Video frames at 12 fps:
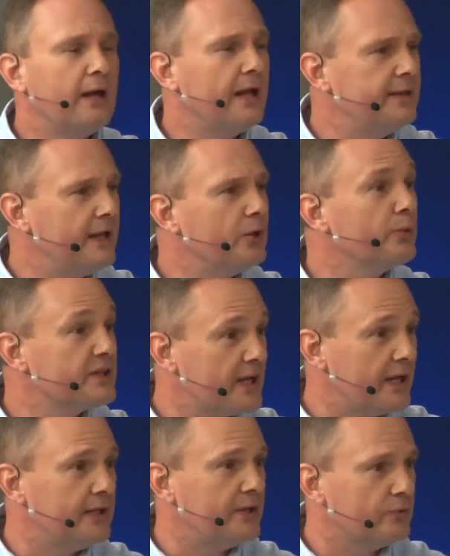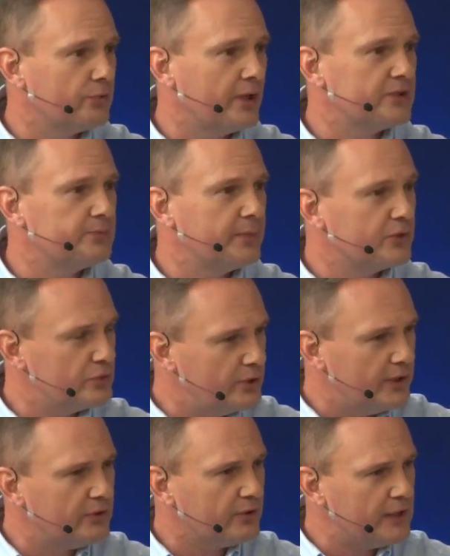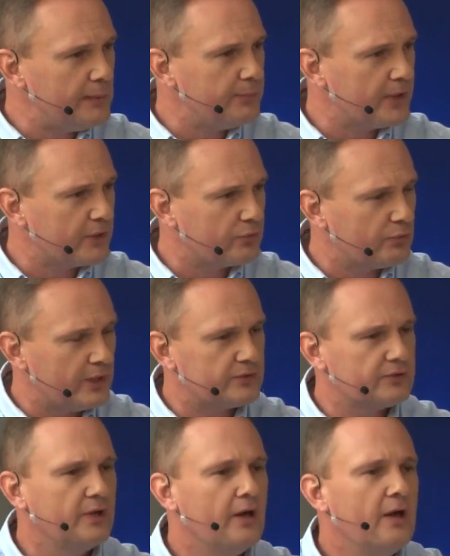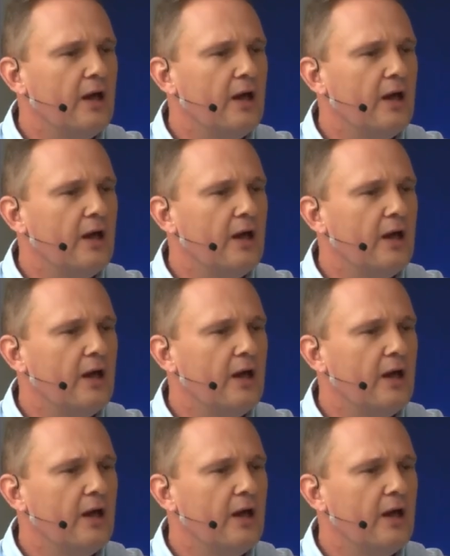and then retaining trust, because you need to keep that trust